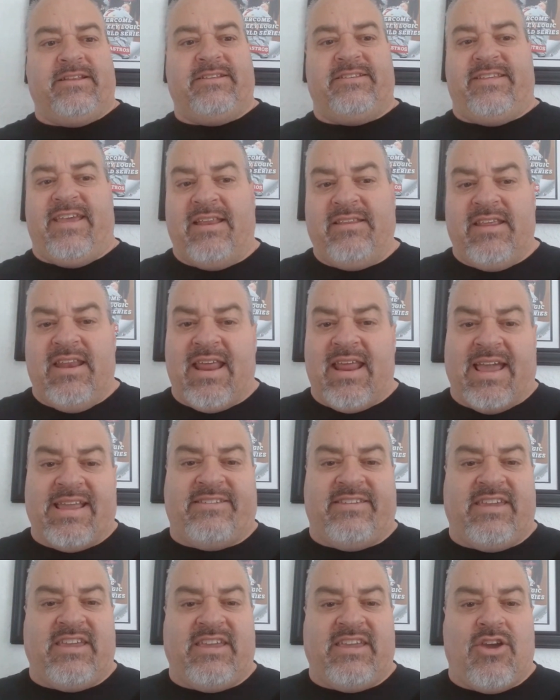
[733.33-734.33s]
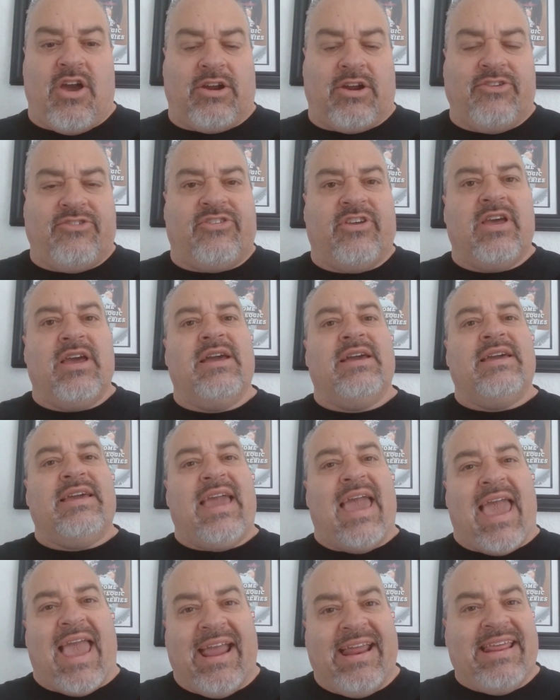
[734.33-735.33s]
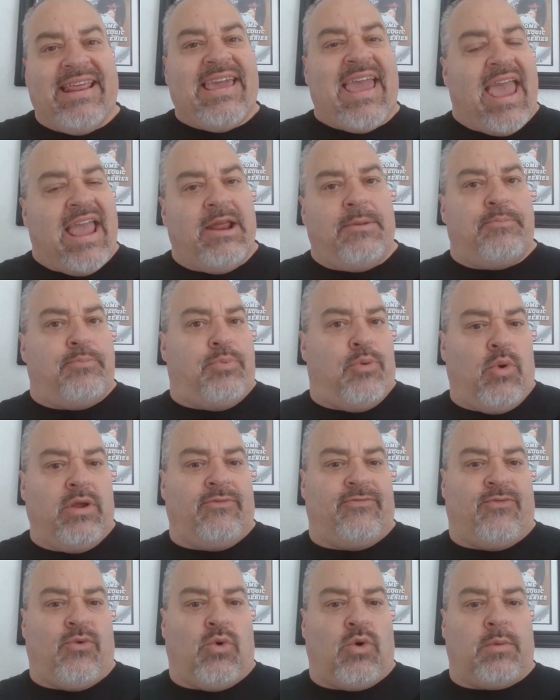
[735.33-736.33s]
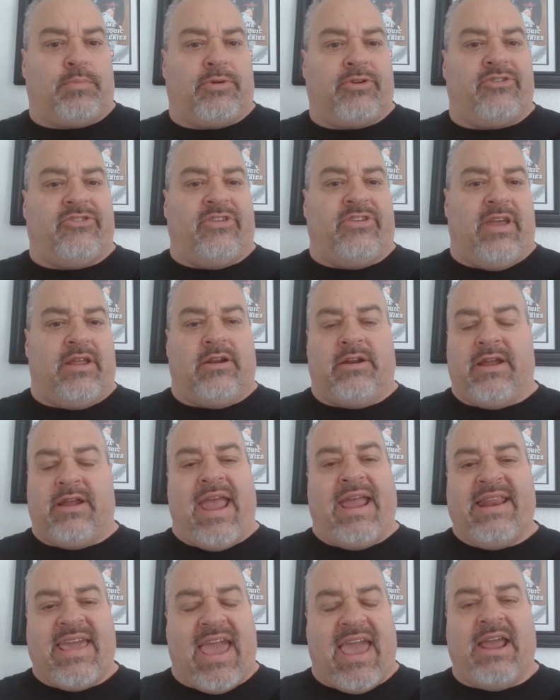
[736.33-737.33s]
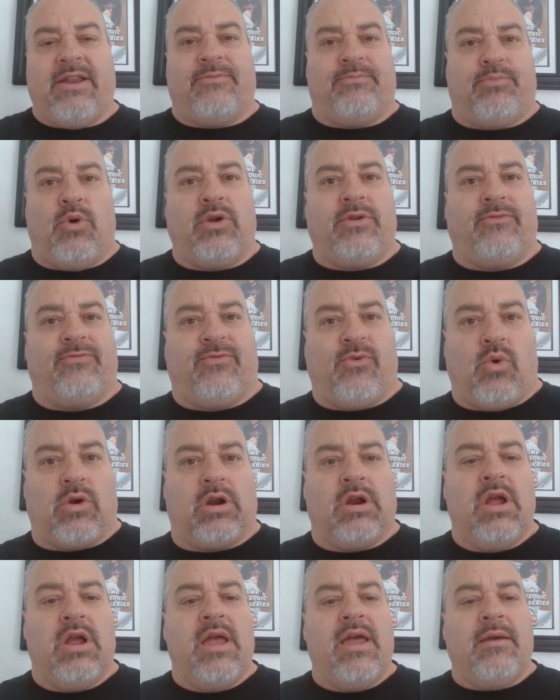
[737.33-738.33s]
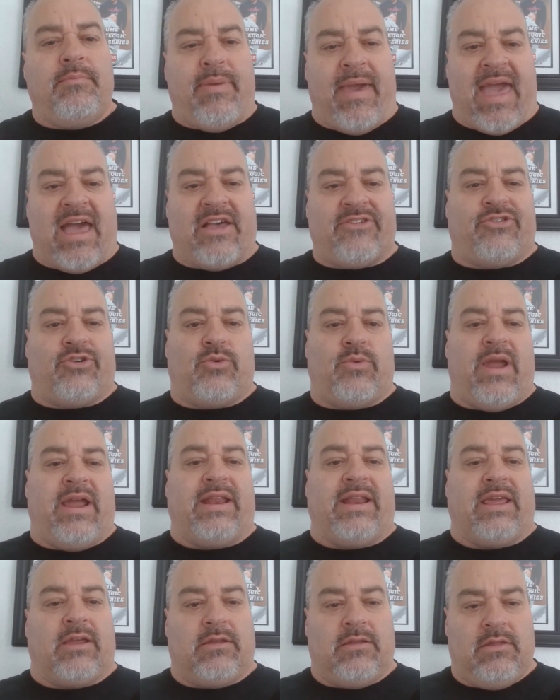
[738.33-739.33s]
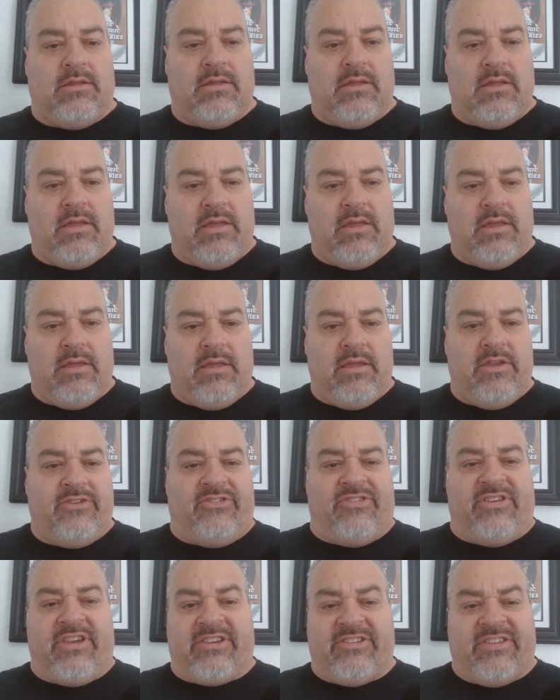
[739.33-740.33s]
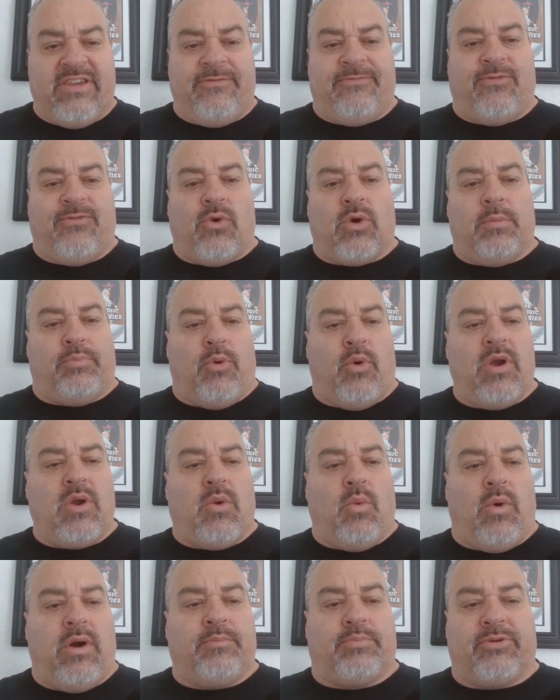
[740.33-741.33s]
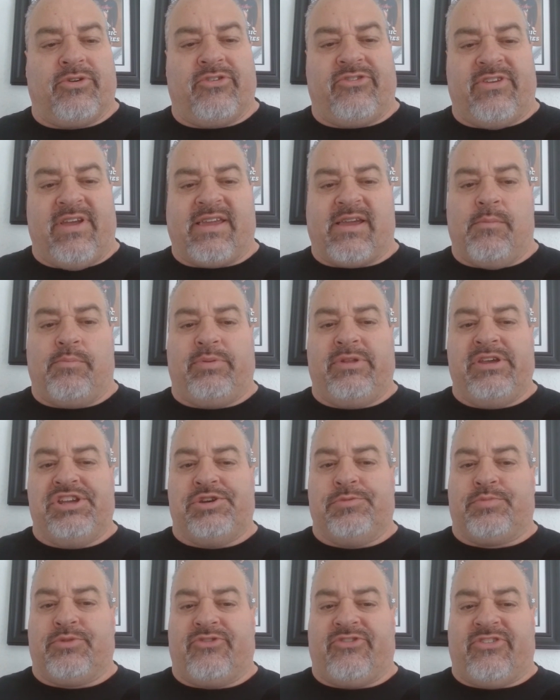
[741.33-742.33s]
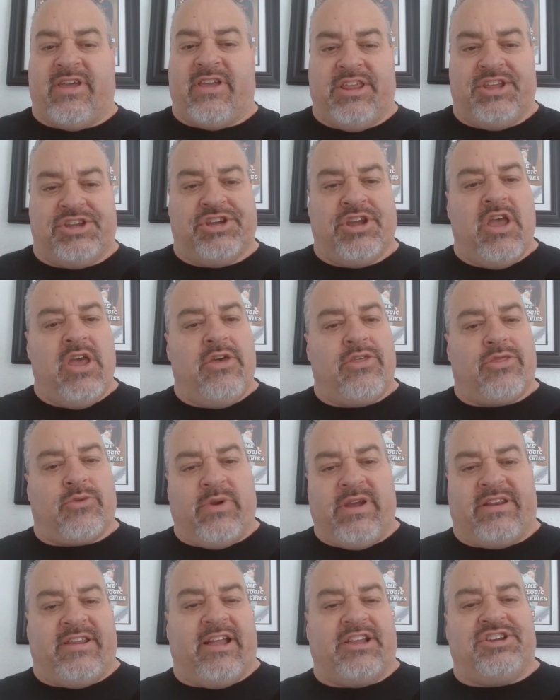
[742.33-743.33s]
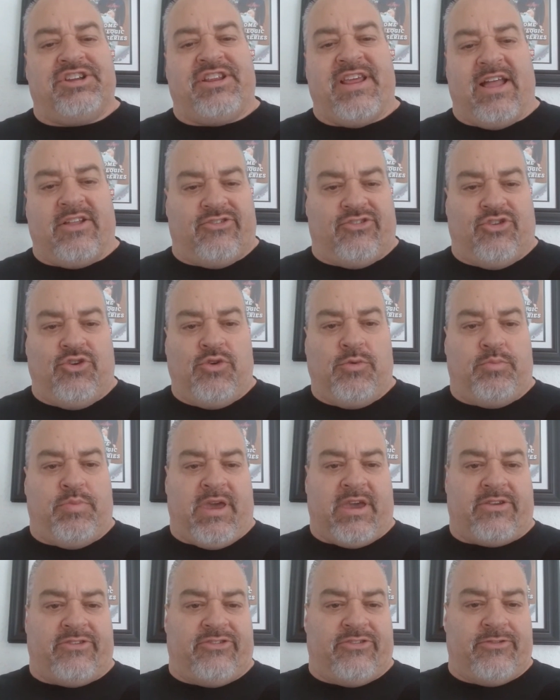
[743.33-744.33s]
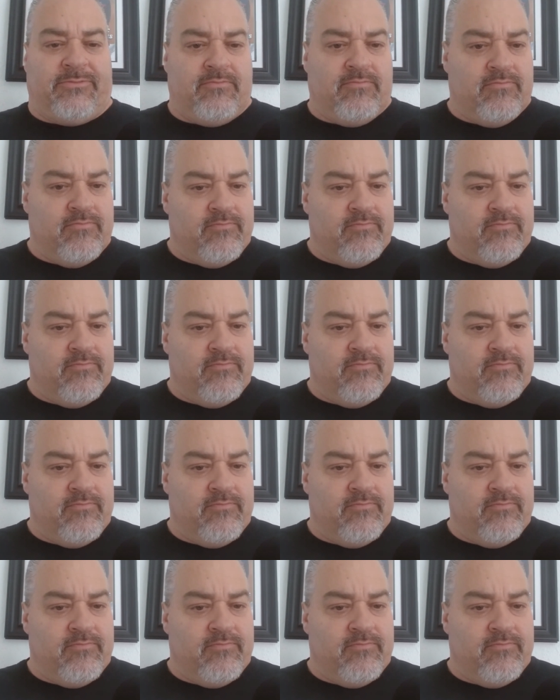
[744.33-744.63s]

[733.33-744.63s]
10 to 19 yards, 88.4% or 88.4 passer rating. 64.1% completion percentage, 3 touchdowns, 2 picks.